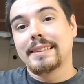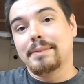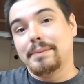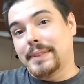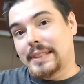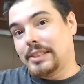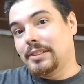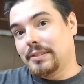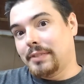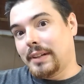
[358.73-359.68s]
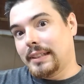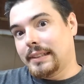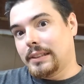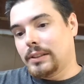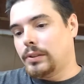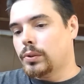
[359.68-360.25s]
But I couldn't find it at the
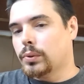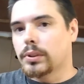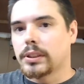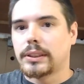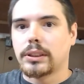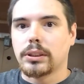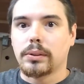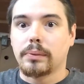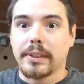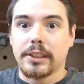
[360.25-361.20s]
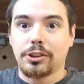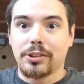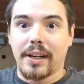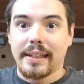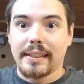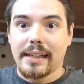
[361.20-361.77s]
store, so I'm going to try
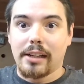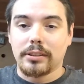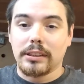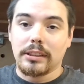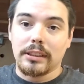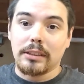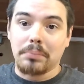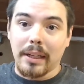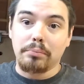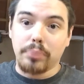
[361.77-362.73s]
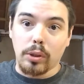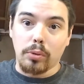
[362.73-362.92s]
it out, and I might blow